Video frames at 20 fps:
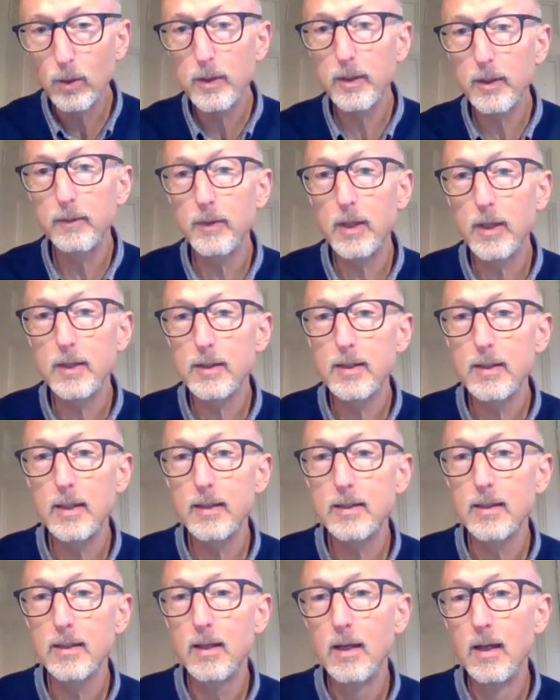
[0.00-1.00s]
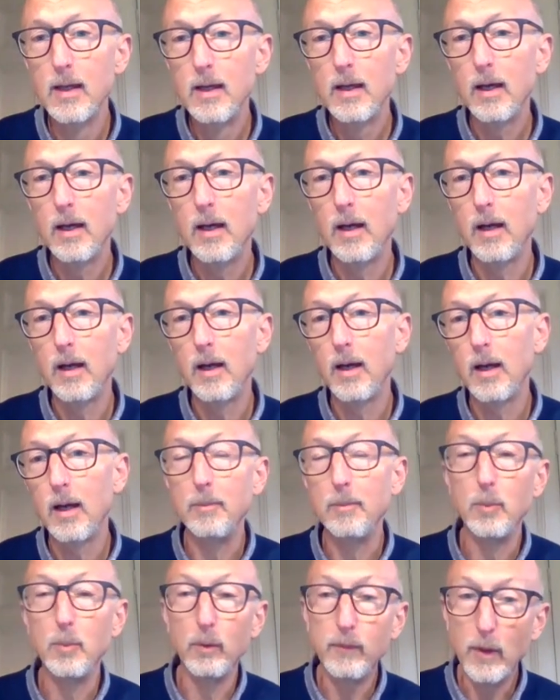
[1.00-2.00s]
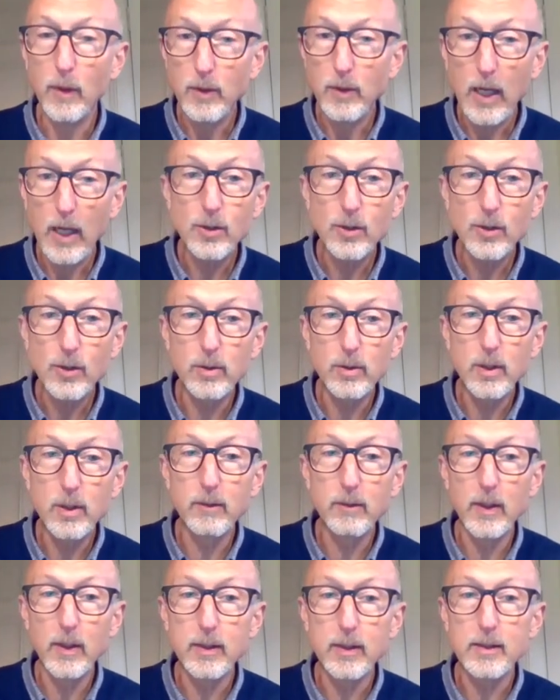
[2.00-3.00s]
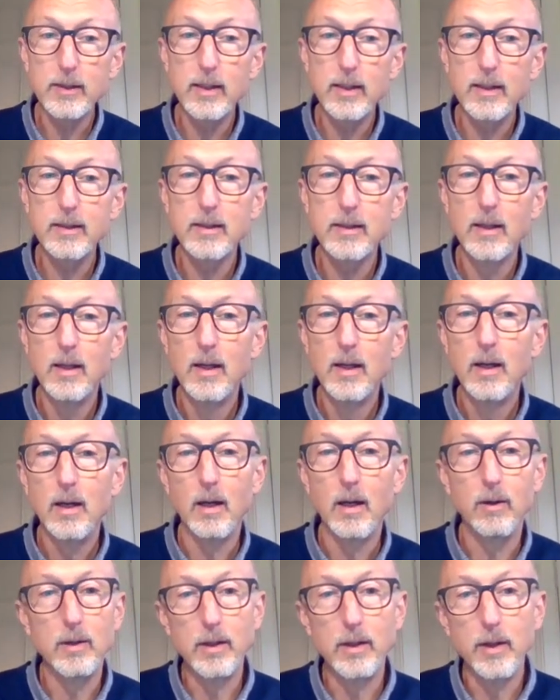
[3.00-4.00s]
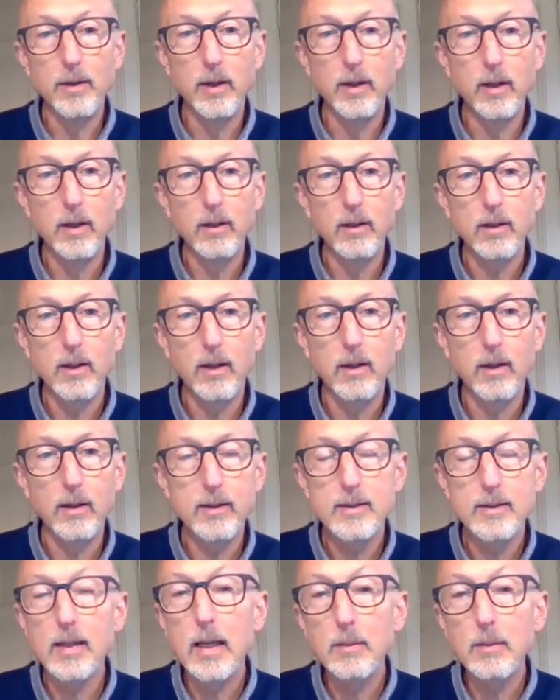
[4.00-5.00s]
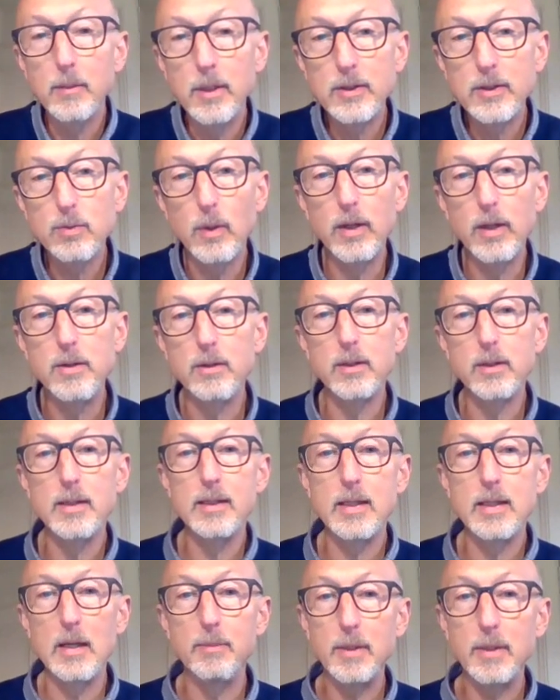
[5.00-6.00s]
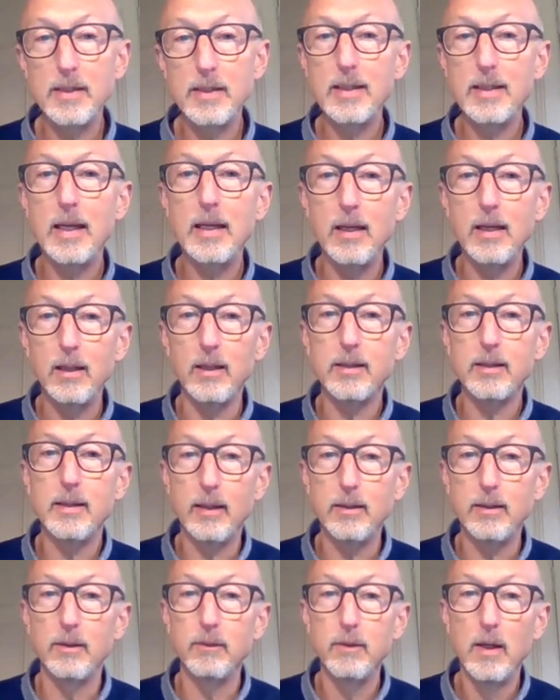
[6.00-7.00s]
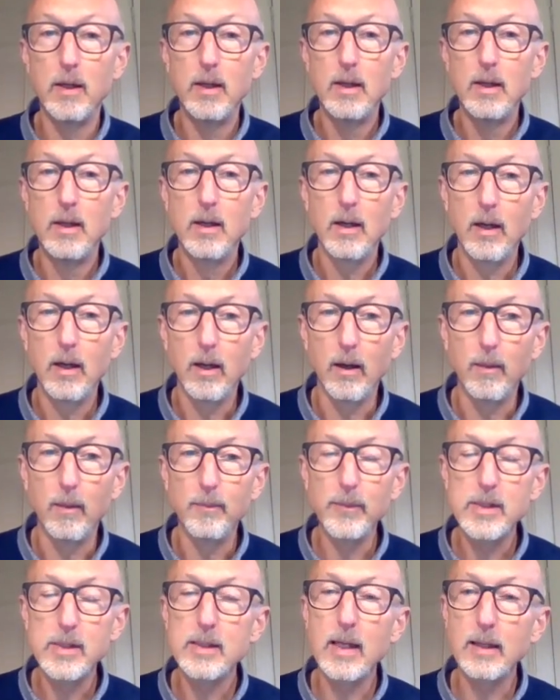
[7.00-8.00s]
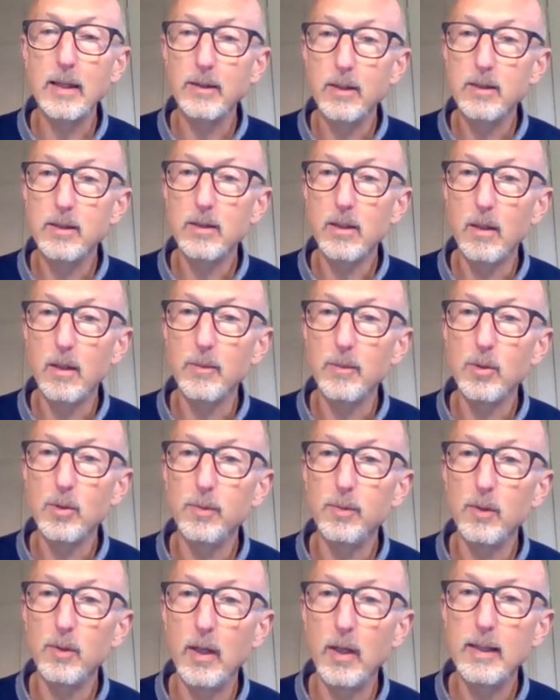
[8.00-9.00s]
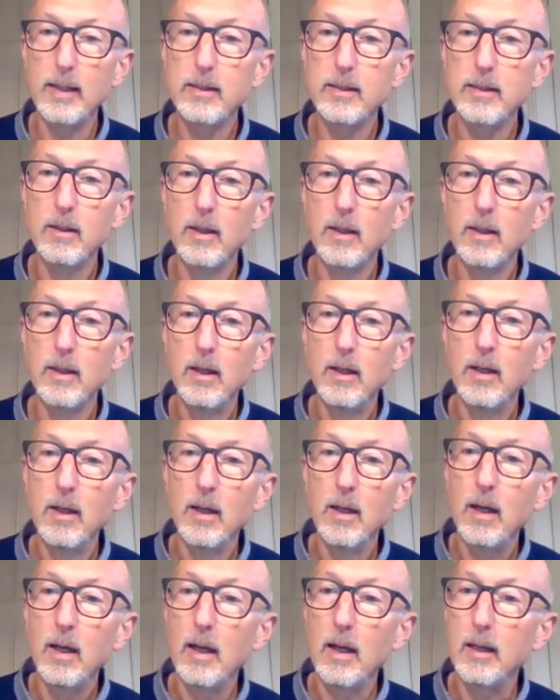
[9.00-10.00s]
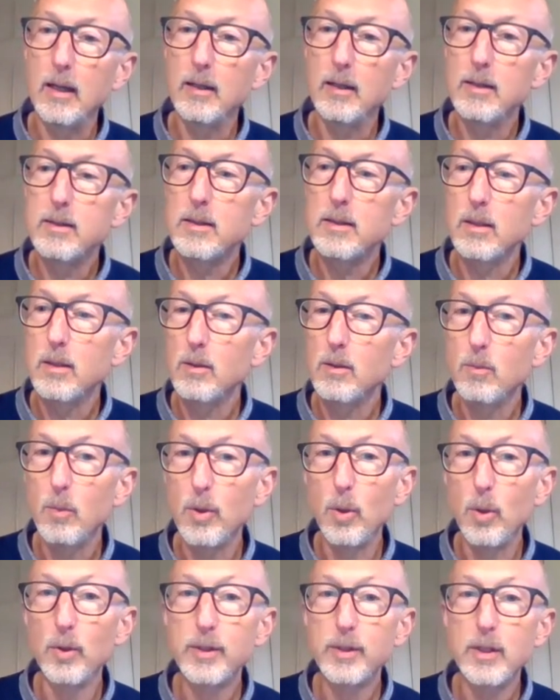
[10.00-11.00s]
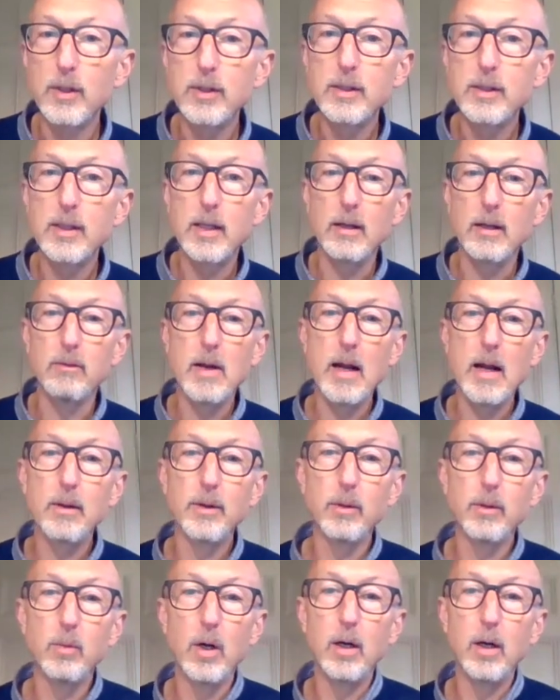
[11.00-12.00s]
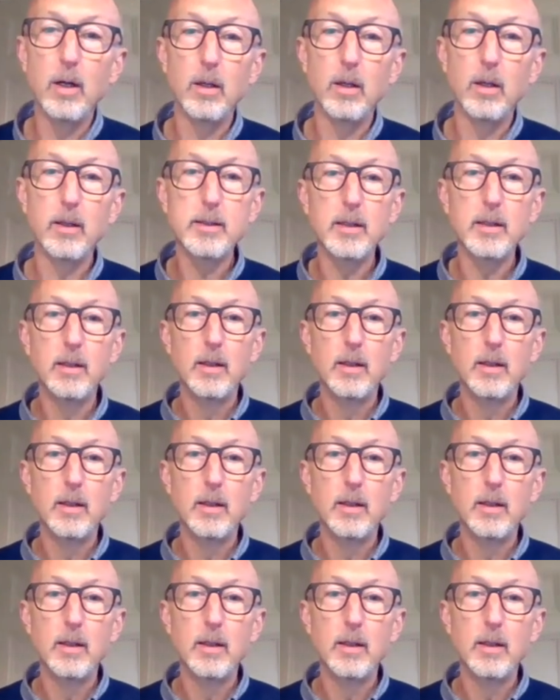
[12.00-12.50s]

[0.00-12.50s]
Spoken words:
universities and more vocational universities, another segment where you can see a particular set of standards come to operate. And we also see around the world